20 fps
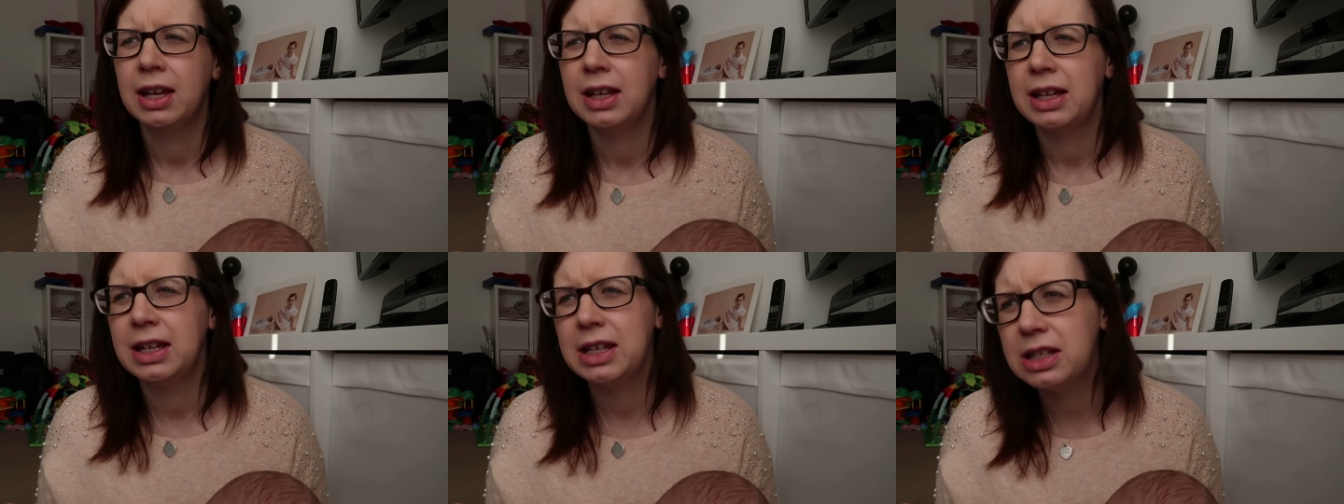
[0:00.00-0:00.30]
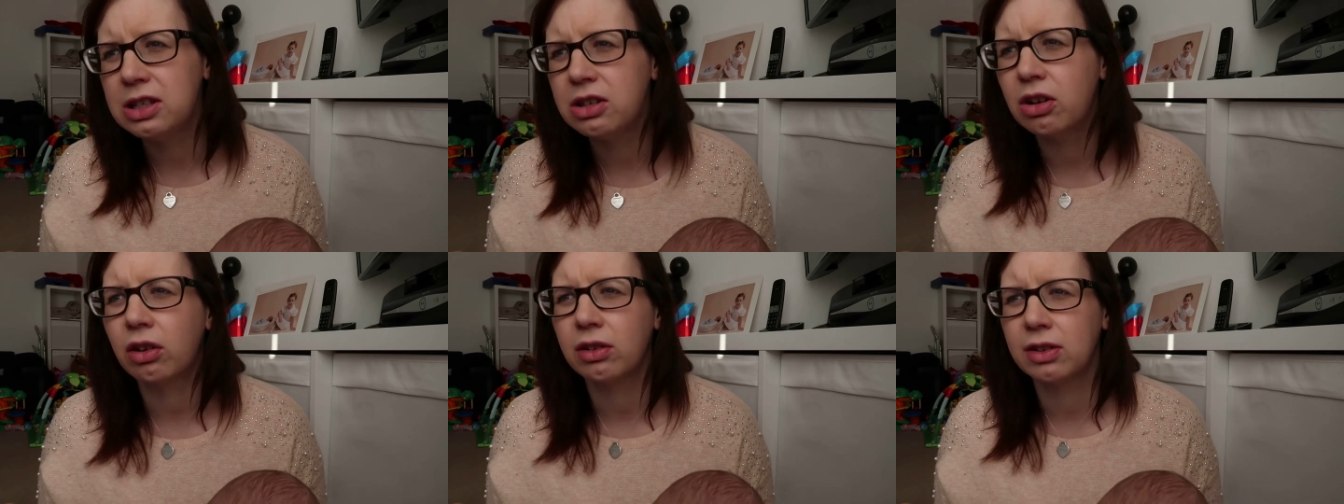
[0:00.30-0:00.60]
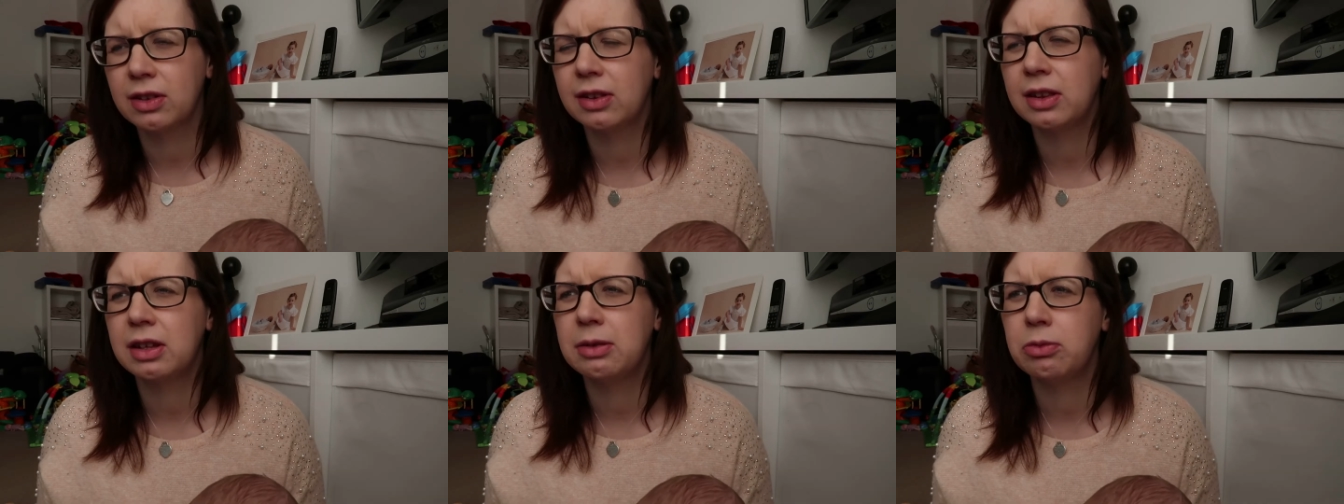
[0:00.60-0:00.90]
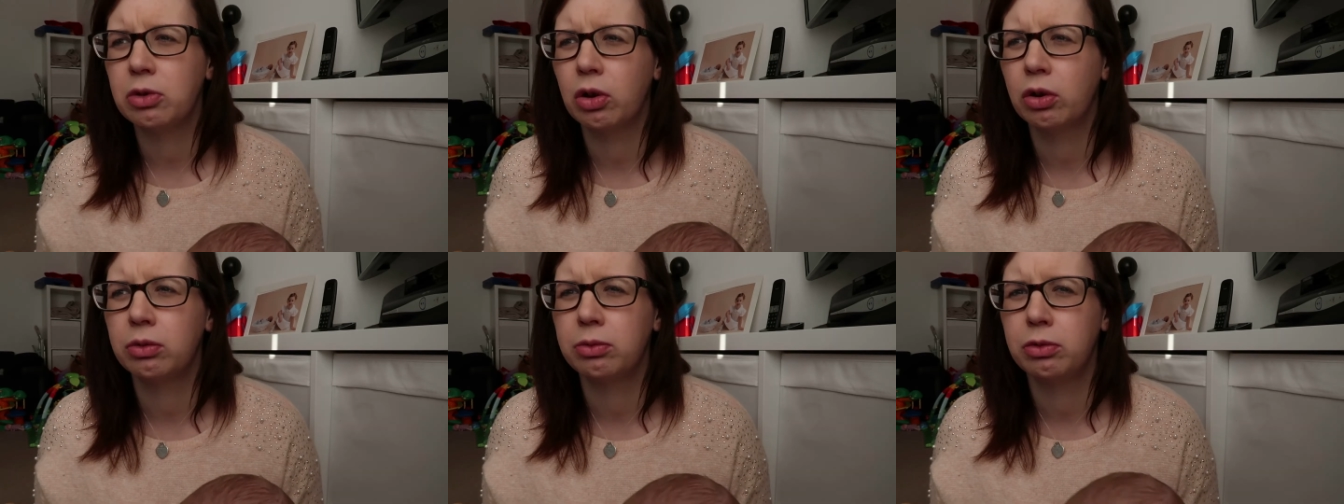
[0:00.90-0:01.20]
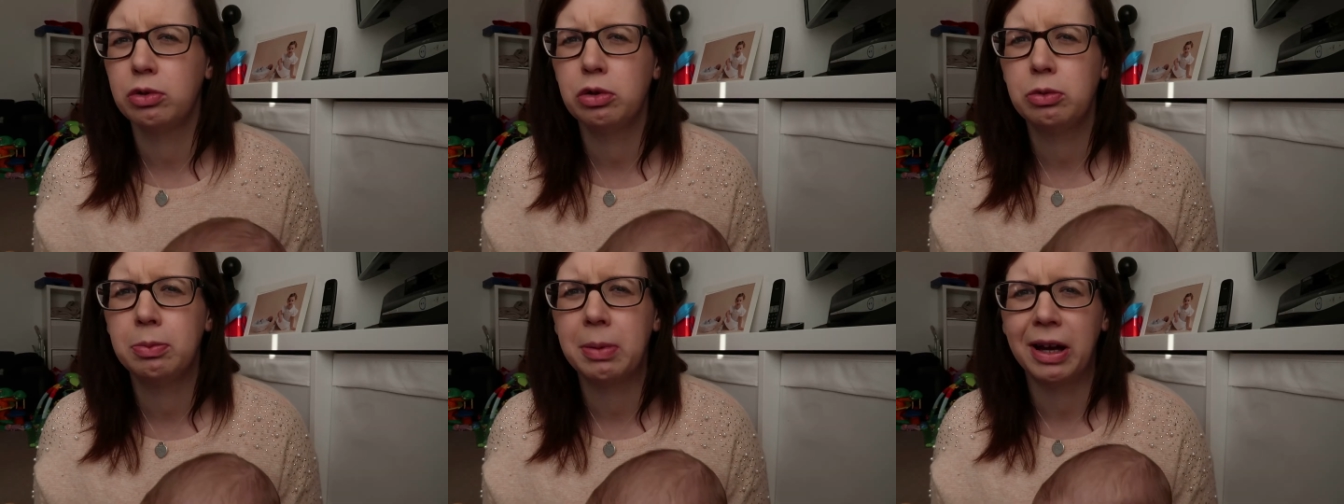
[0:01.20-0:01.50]
he does sleep
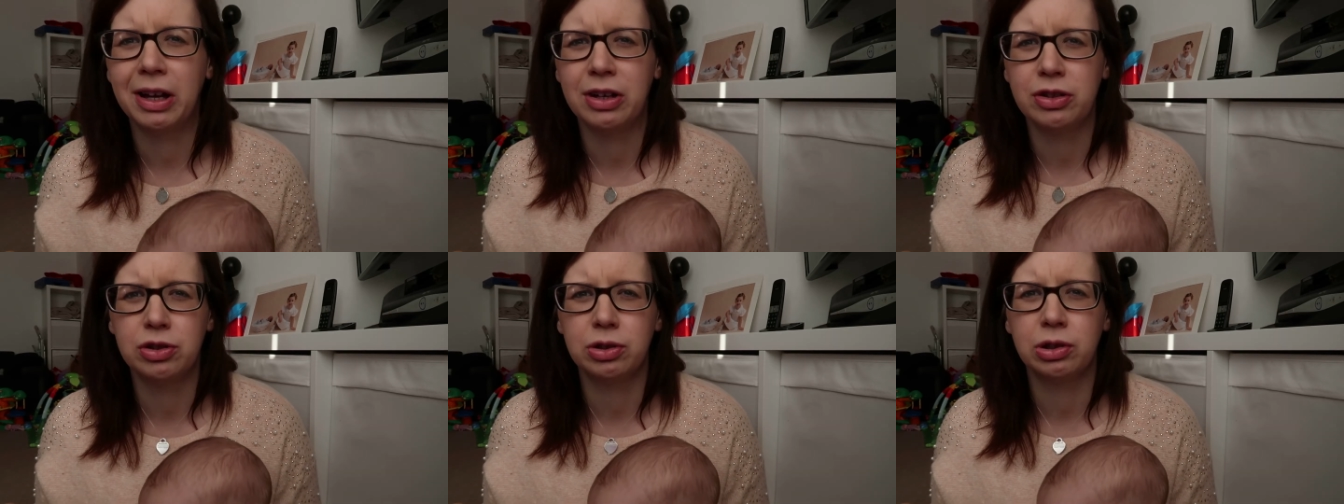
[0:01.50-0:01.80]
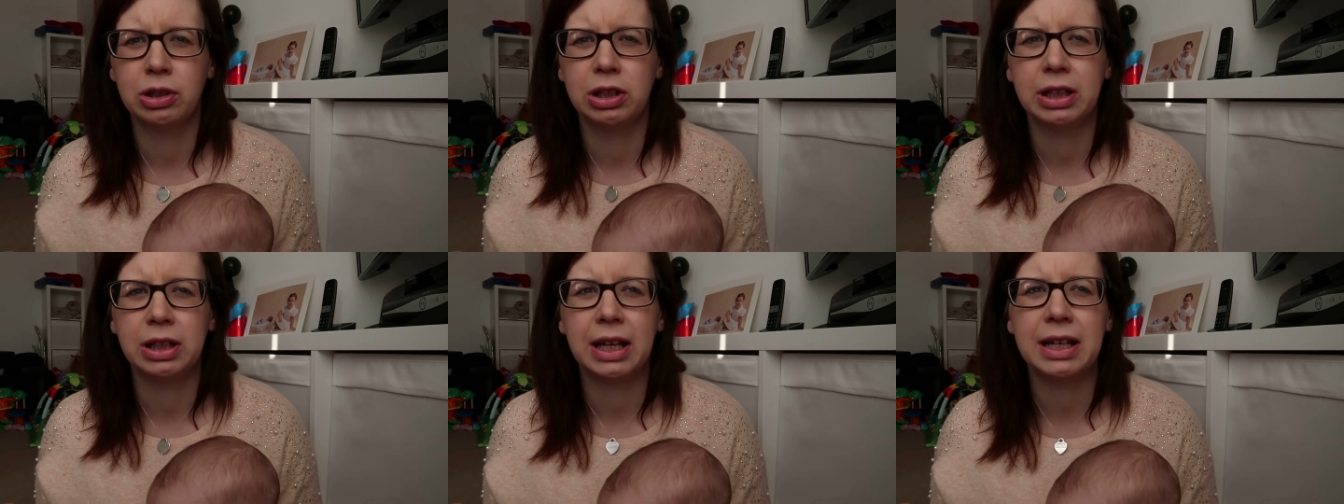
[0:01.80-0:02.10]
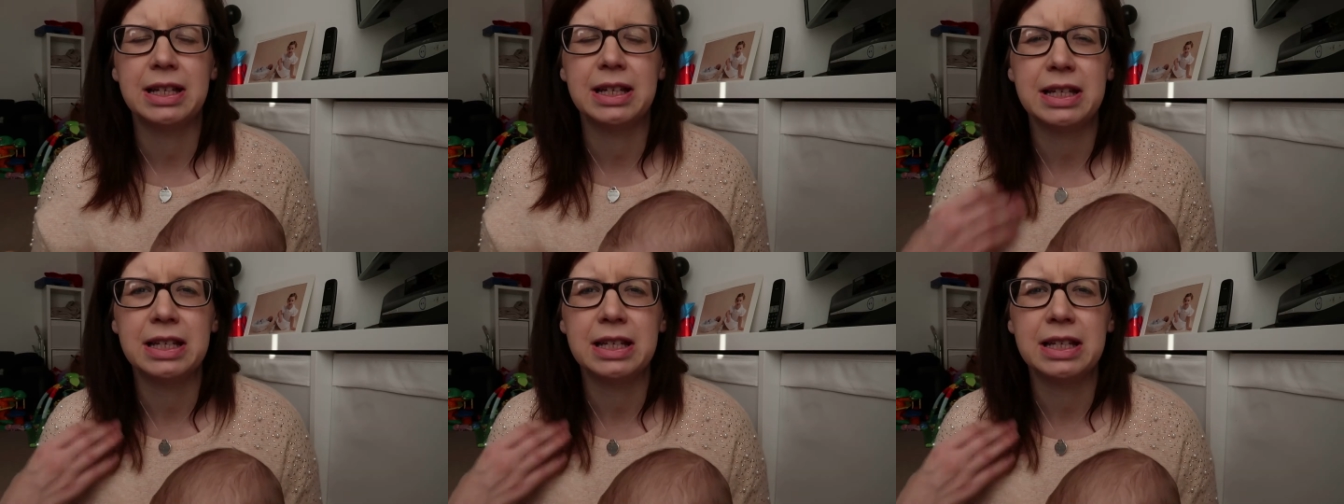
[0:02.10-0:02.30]
not too bad during the night.